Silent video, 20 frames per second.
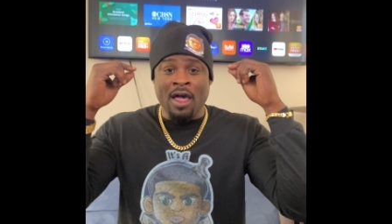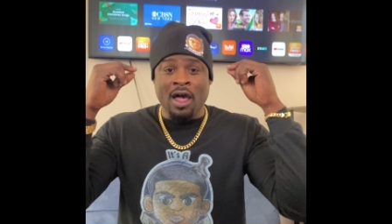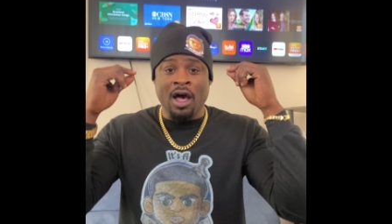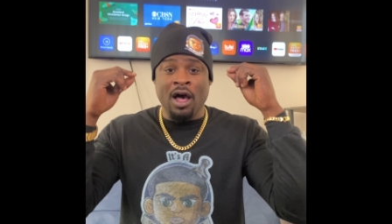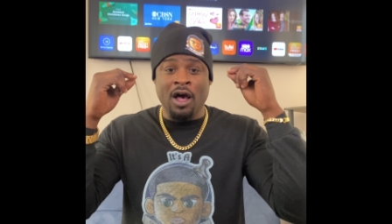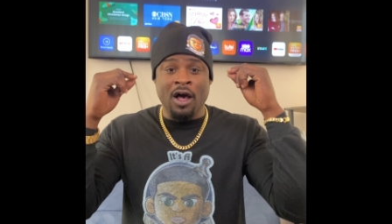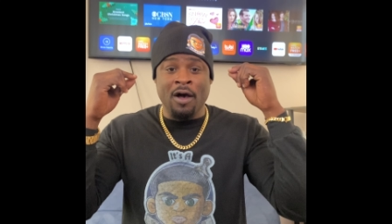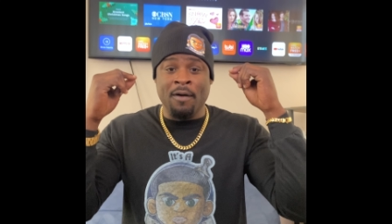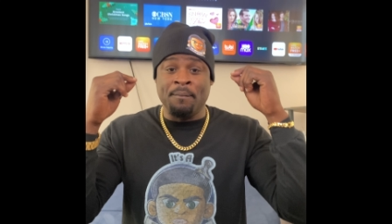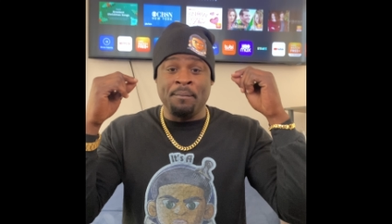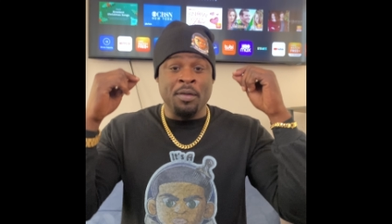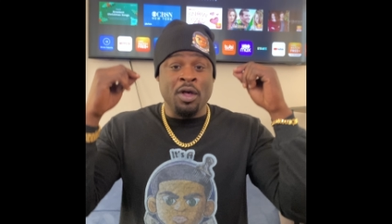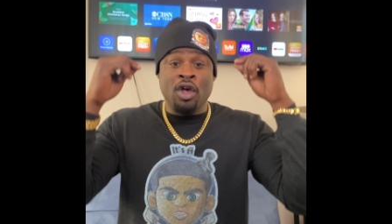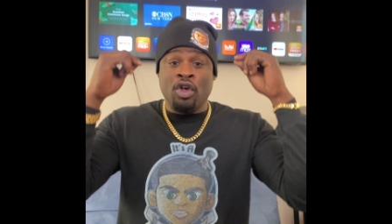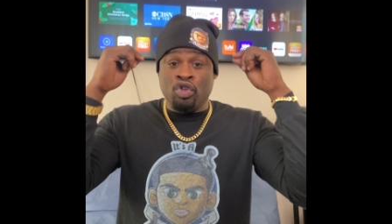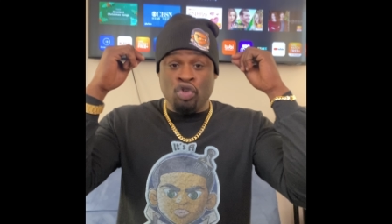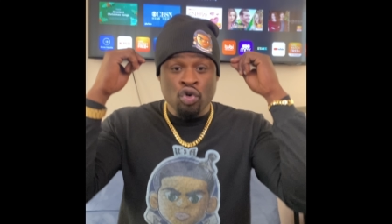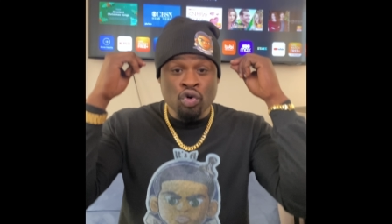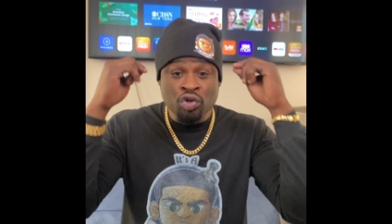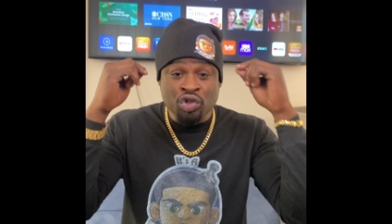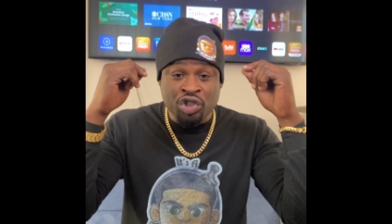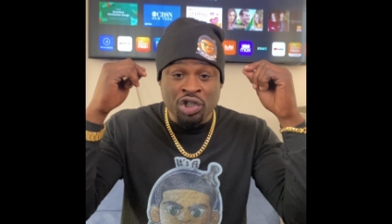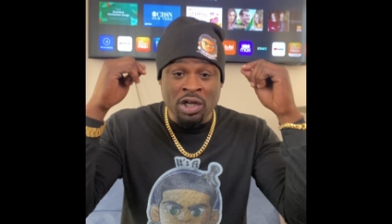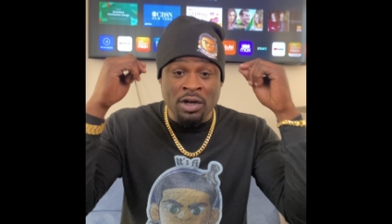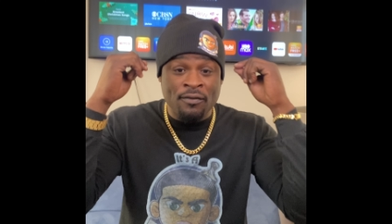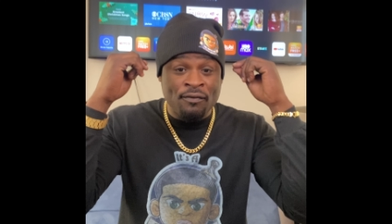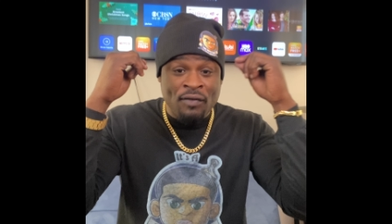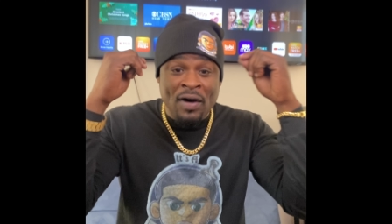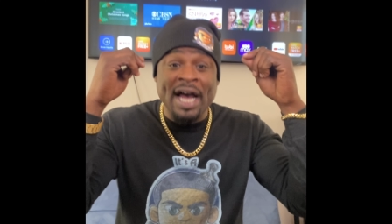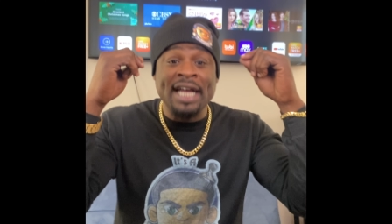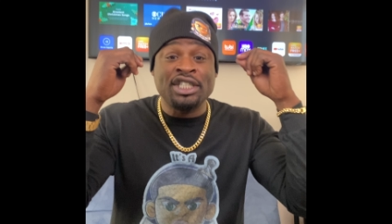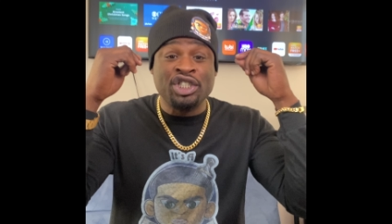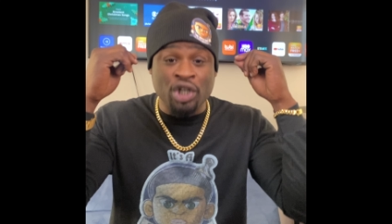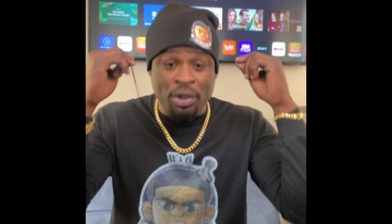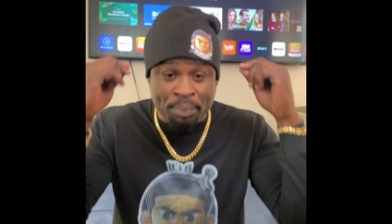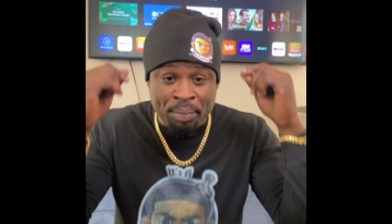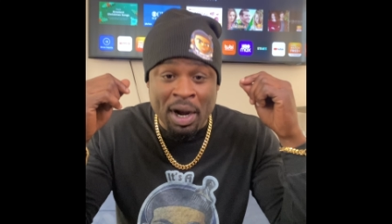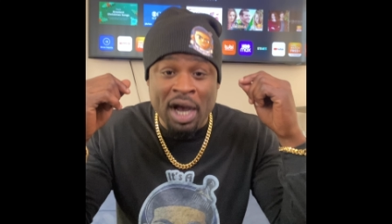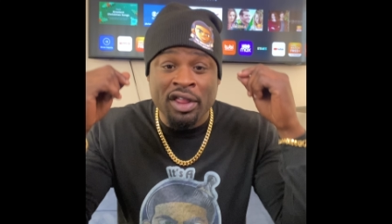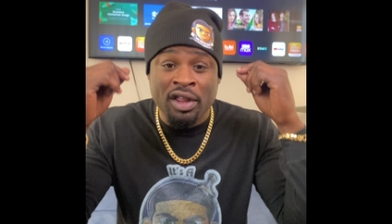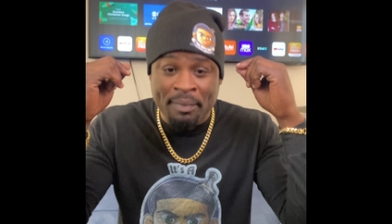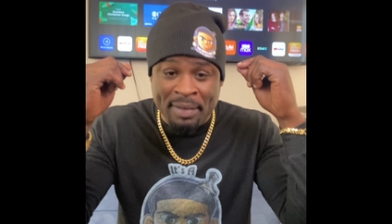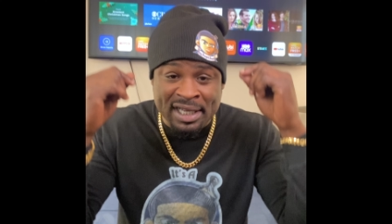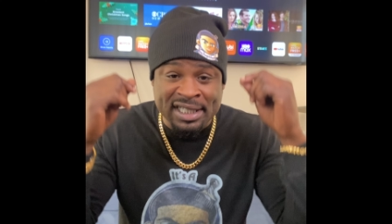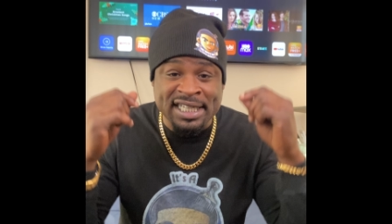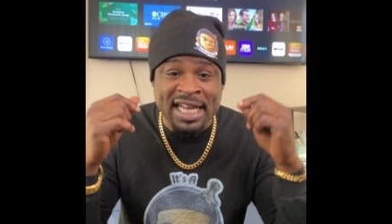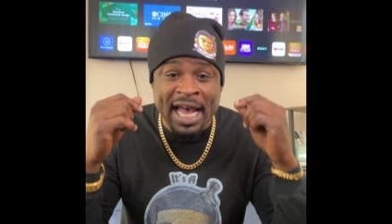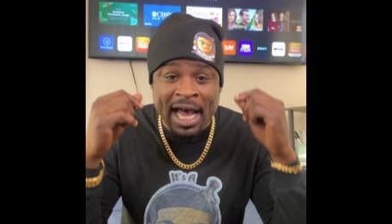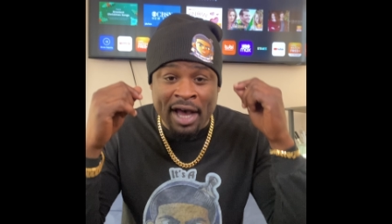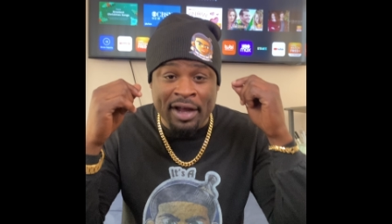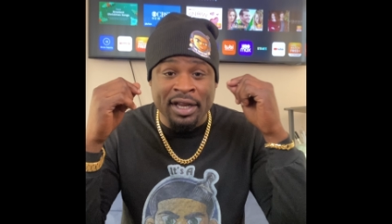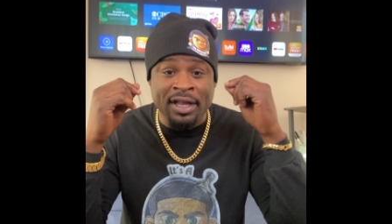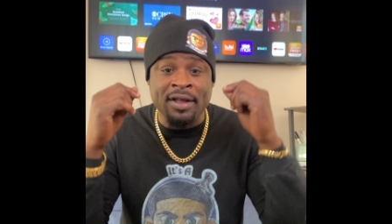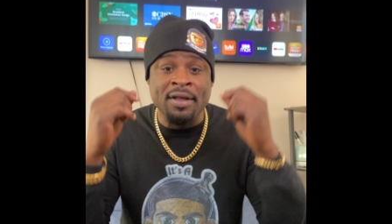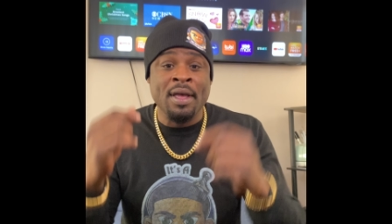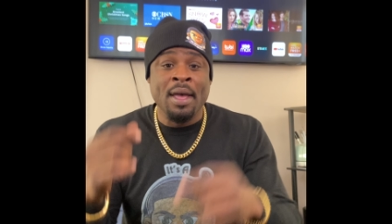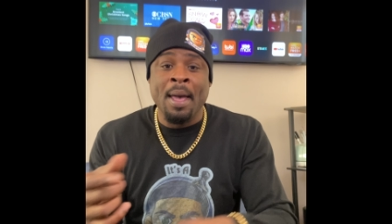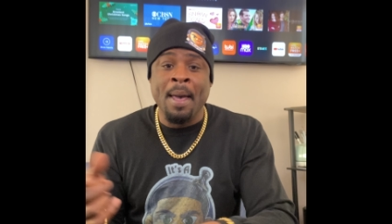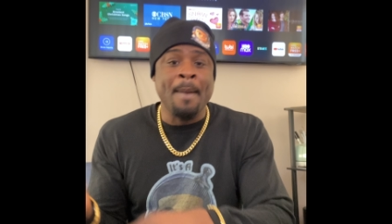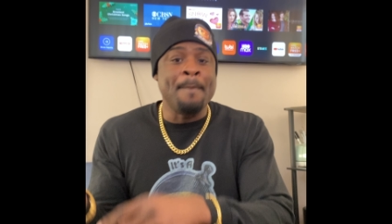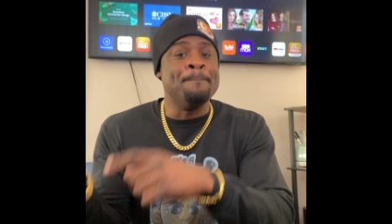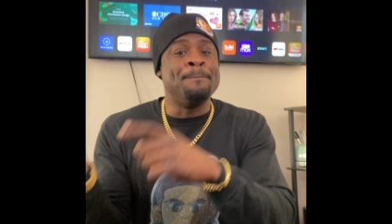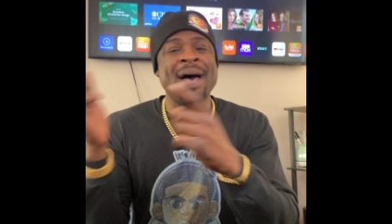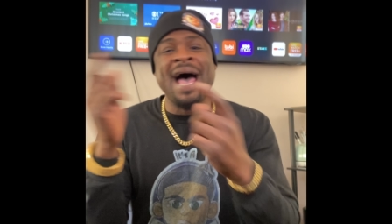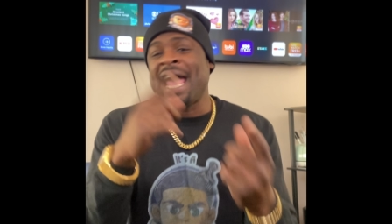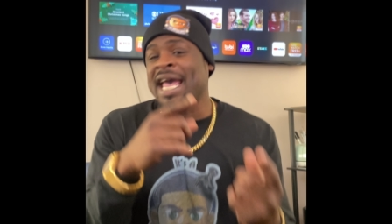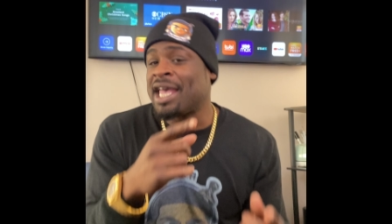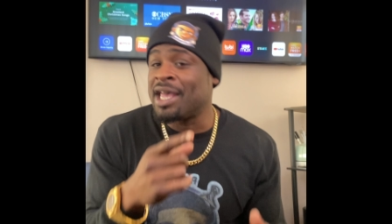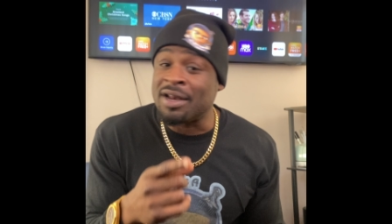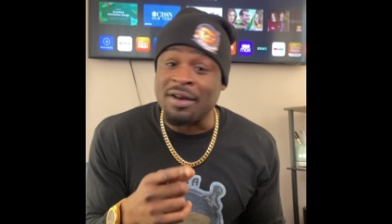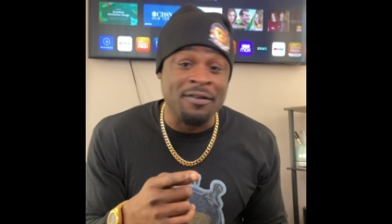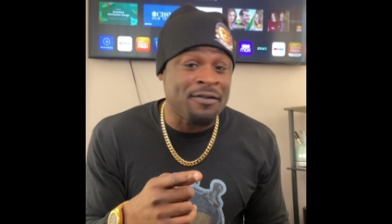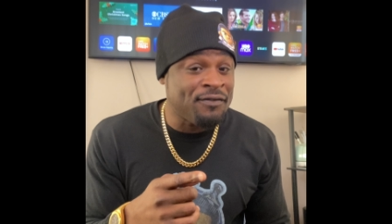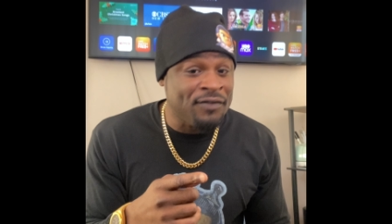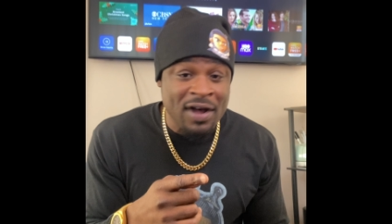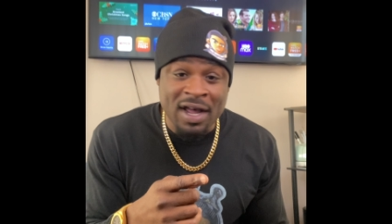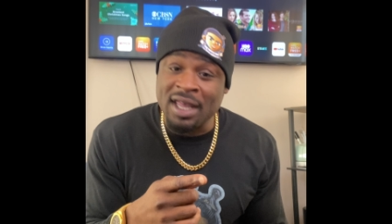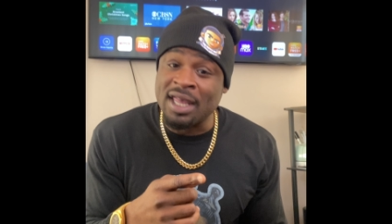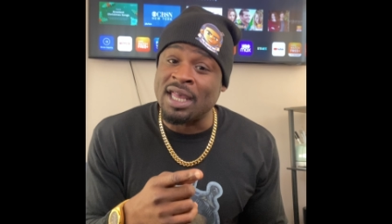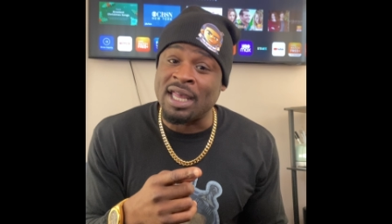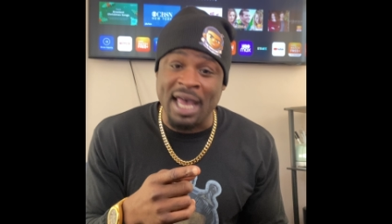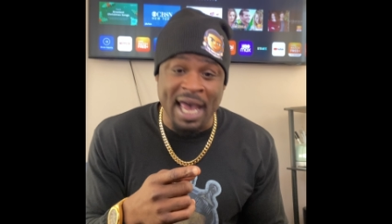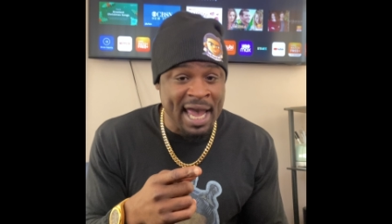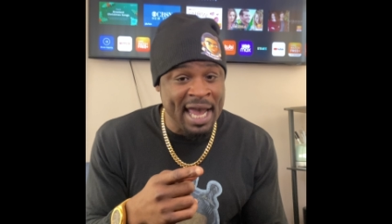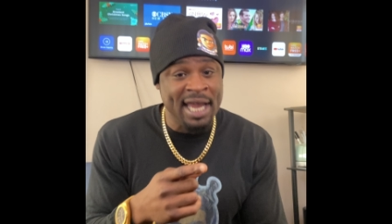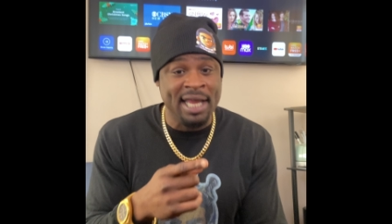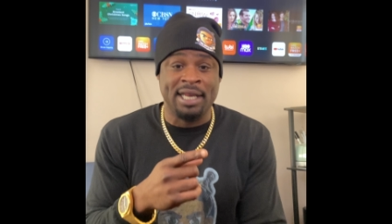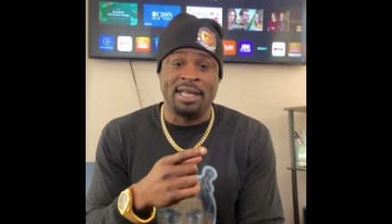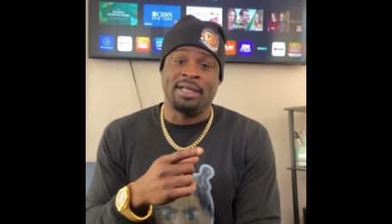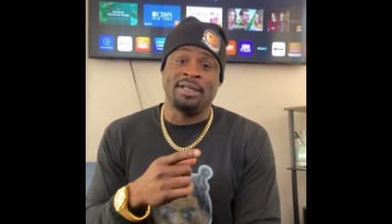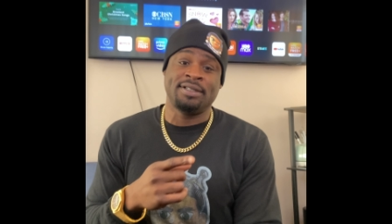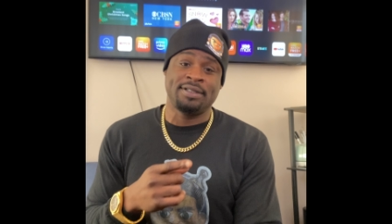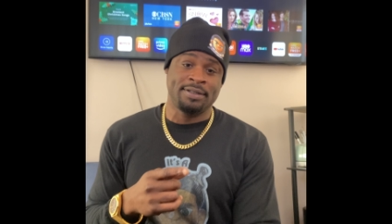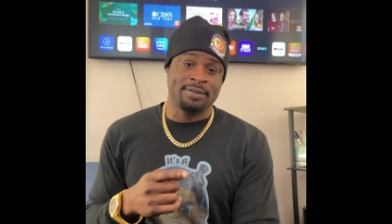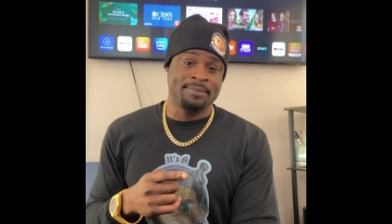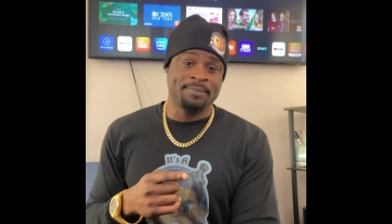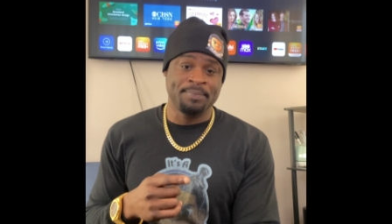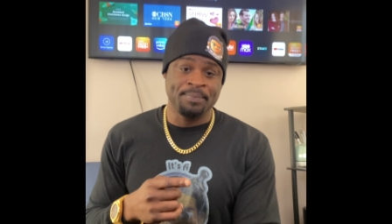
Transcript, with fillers: um, you shouldn't fight your brother mentality back in the fucking eighties.